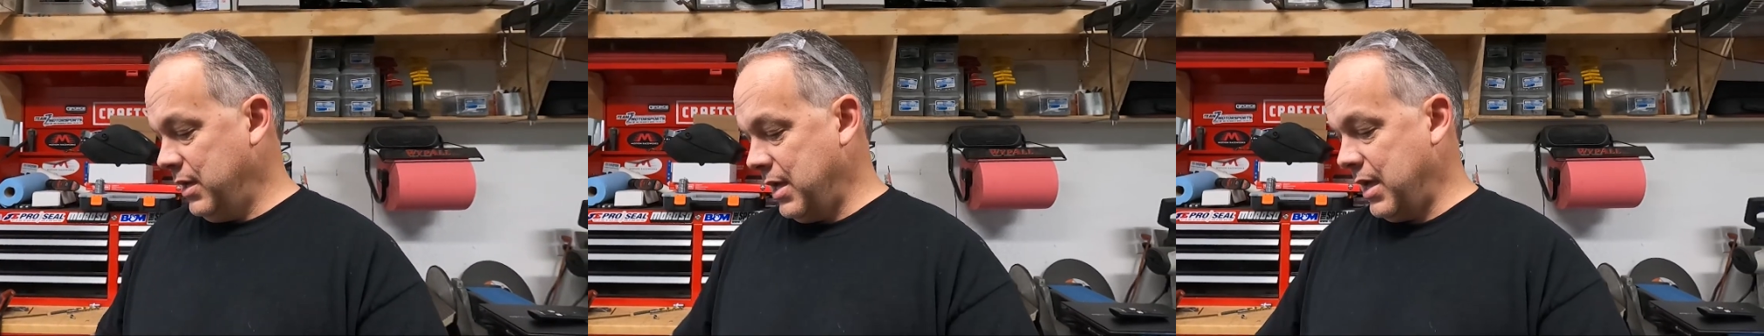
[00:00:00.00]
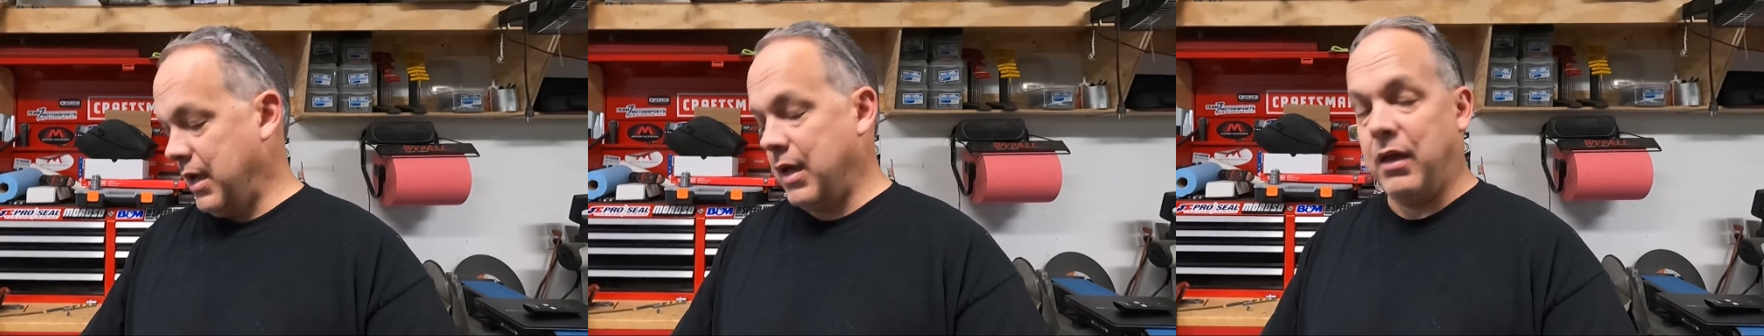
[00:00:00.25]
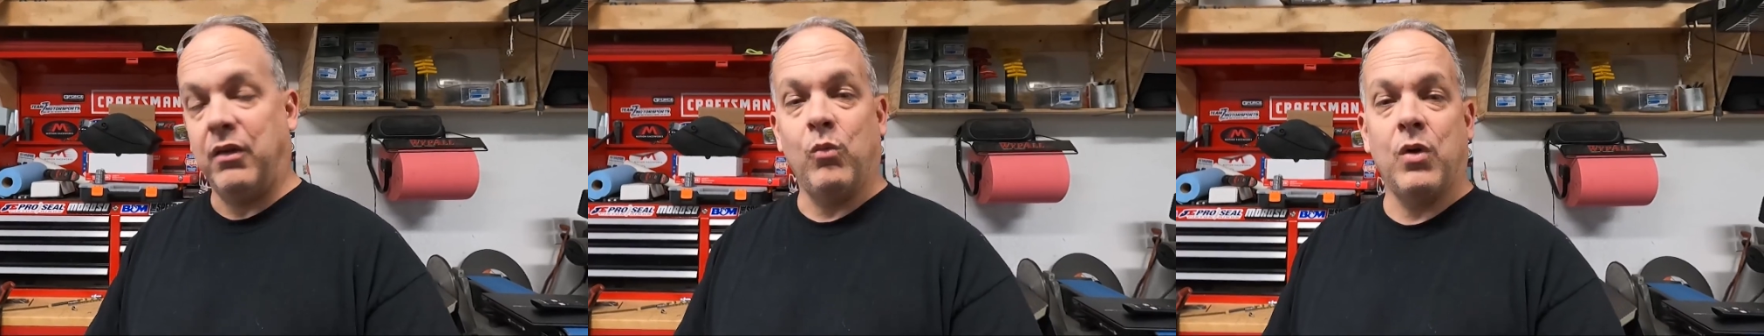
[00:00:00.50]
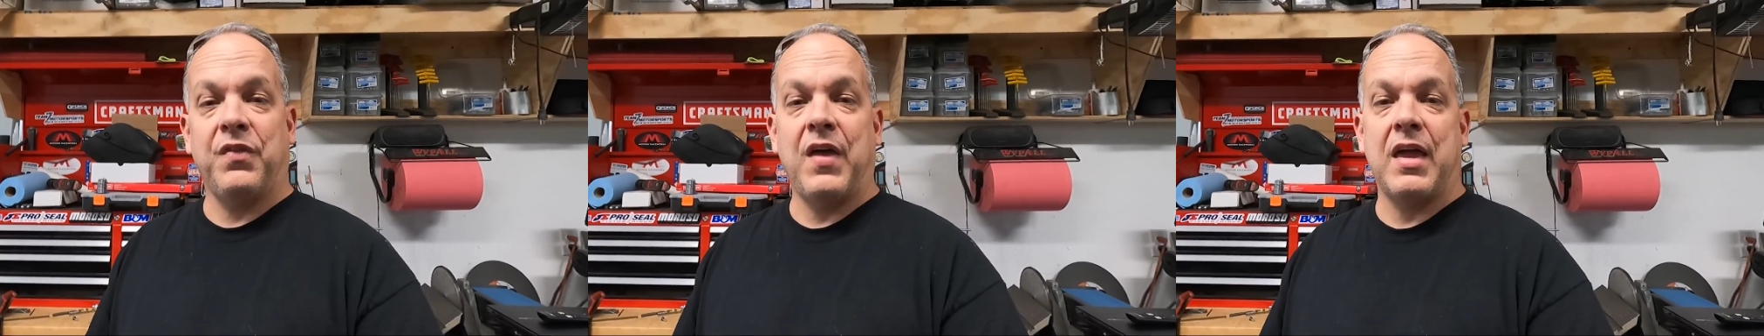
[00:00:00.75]
And
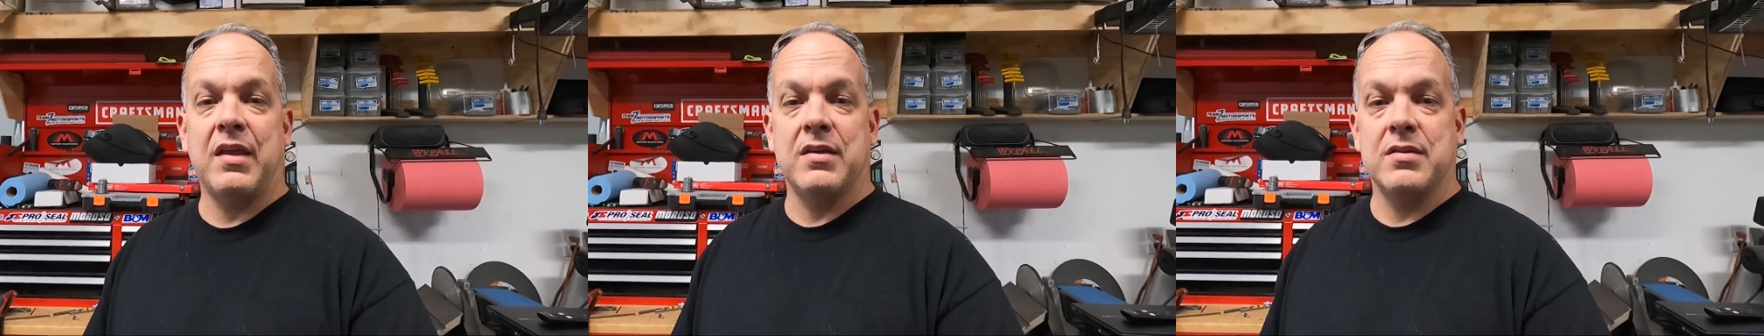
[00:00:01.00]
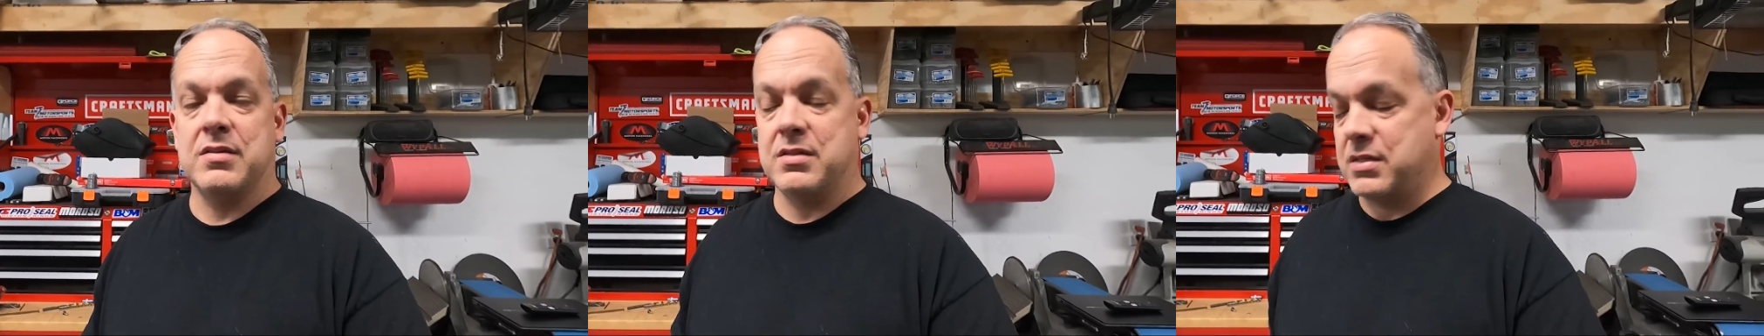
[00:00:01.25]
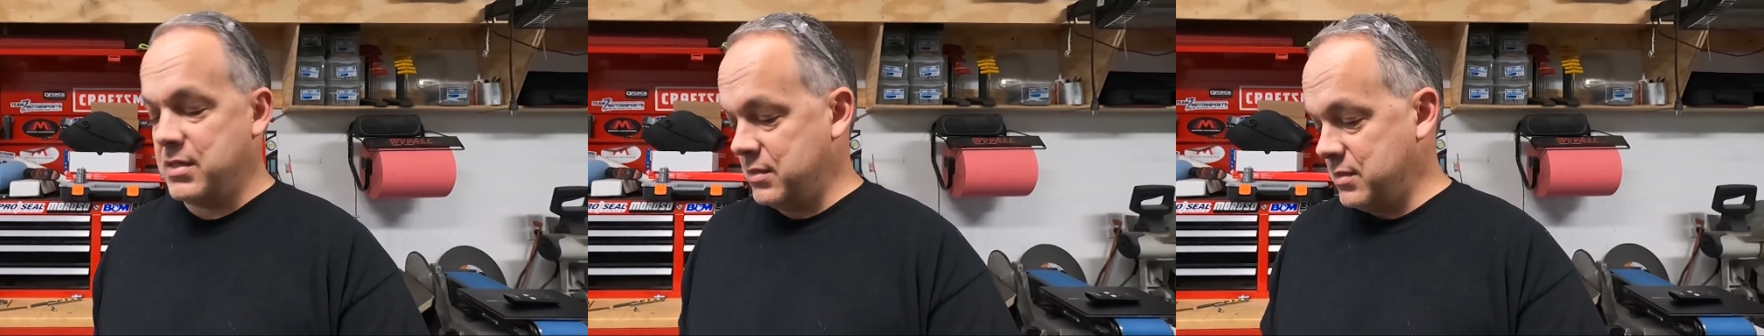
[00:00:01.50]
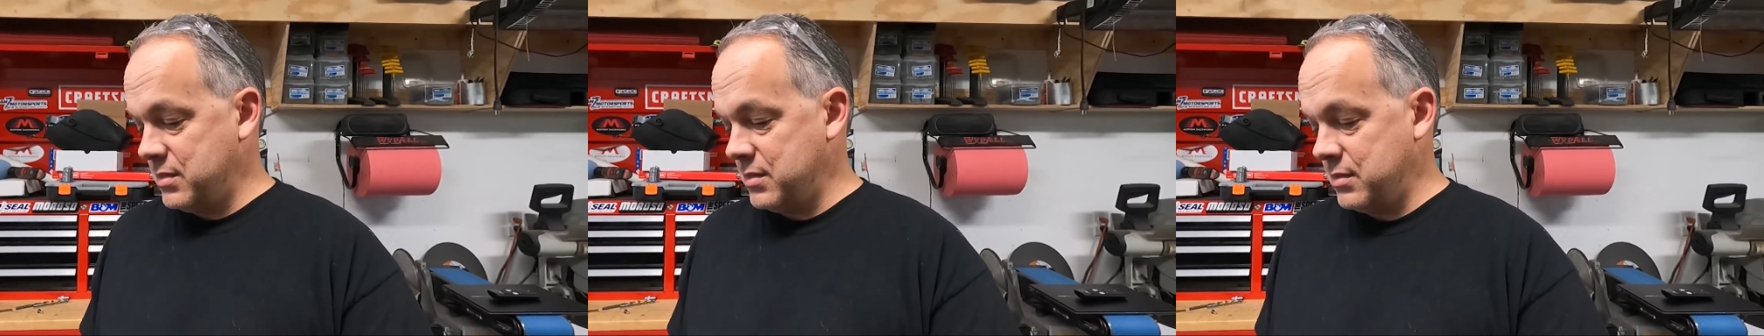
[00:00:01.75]
what that is
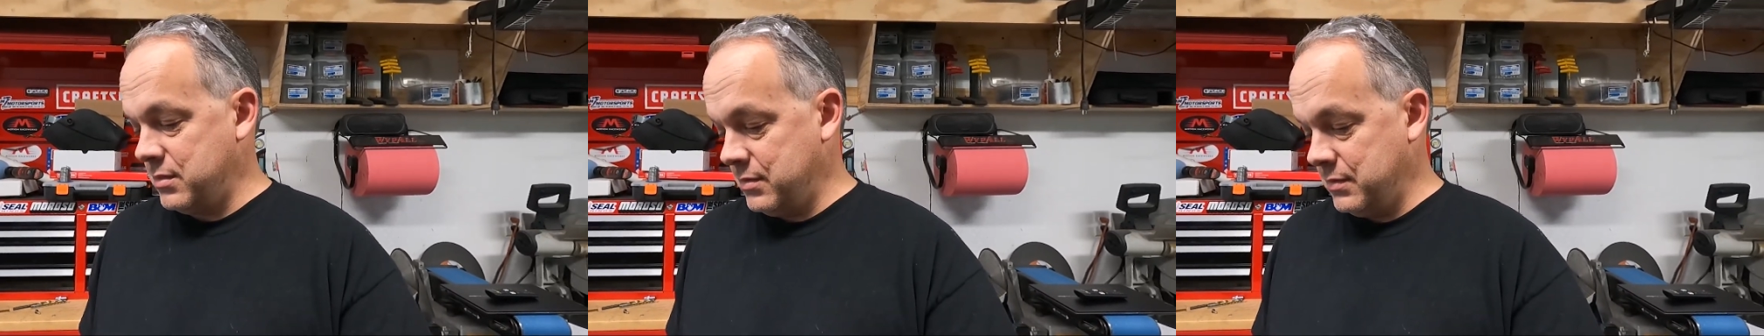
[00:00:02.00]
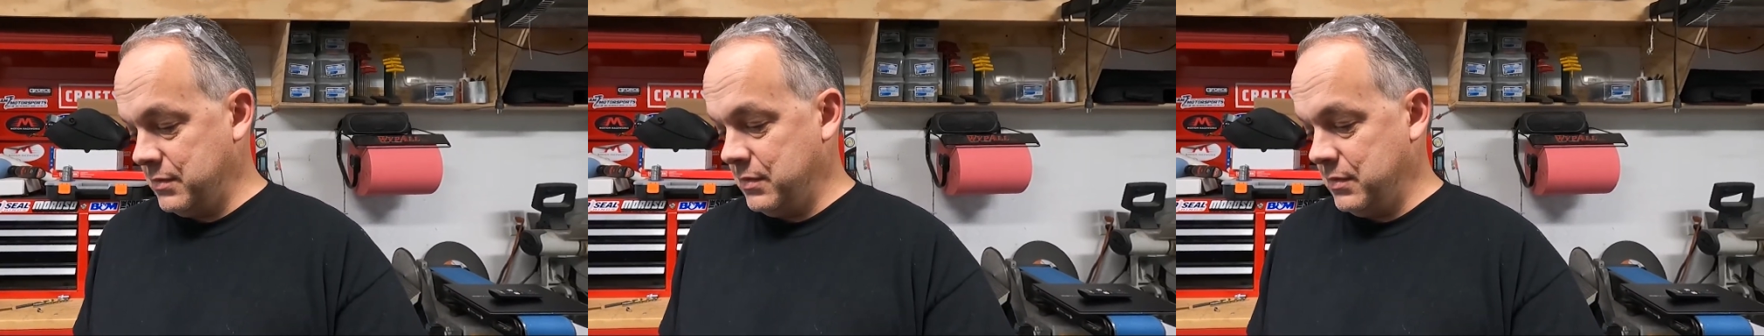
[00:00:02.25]
this,